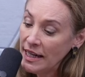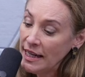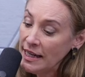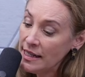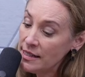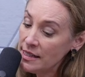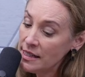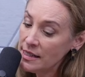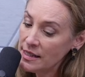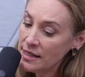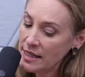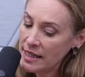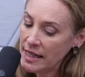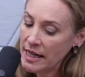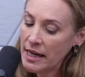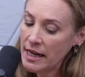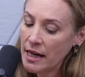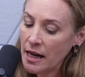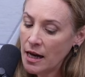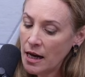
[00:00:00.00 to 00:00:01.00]
the easiest
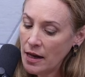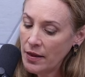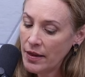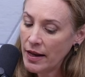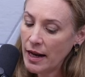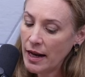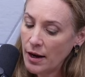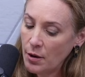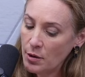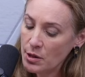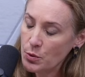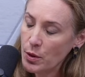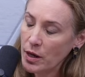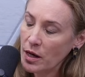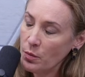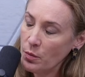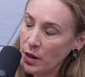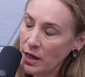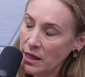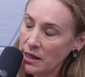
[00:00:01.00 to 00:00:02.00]
thing uh, that I always
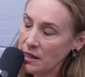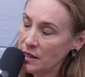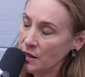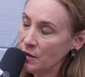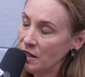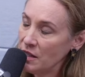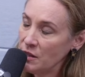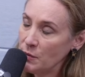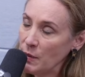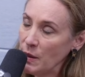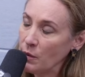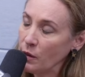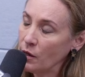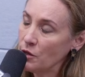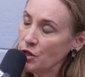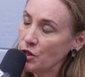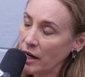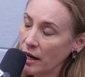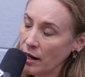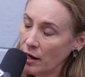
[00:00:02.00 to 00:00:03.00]
recommend is is people
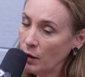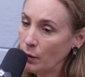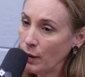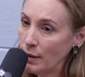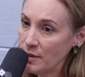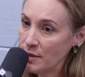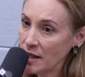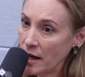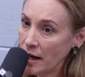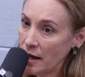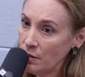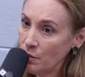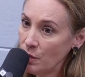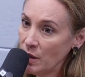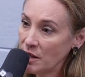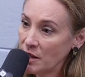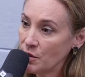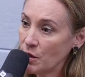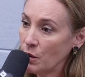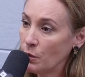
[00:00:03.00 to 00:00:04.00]
go check out our website
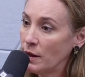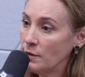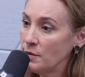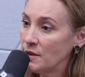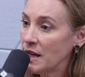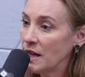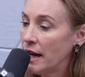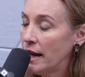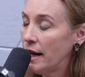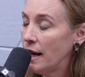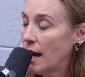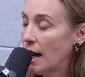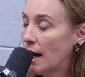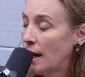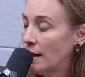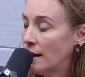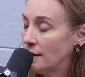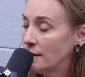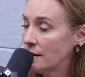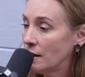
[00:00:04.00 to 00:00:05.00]
because our website
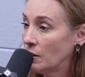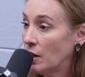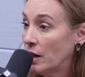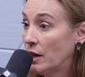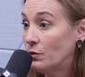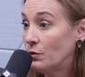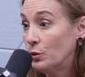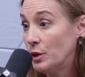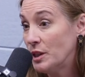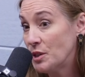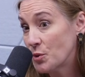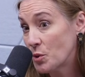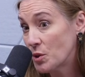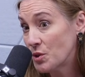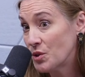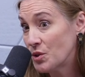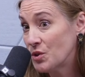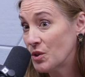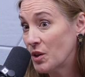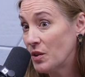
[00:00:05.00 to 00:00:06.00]
has a lot of
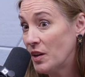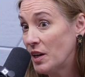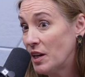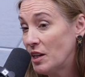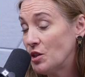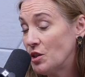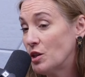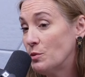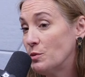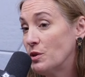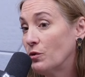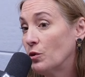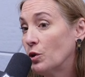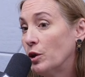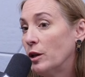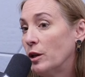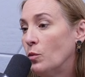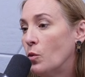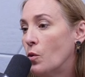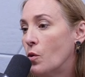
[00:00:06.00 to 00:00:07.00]
resources on there in terms of
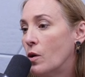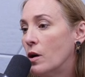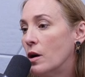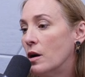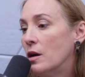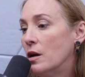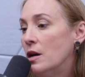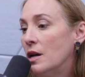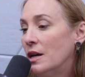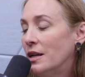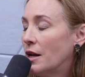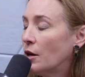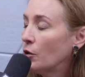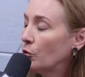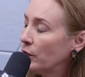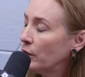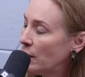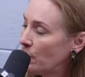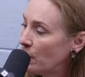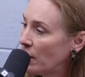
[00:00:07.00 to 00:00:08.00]
learning more, not
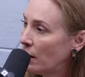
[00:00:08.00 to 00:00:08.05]
only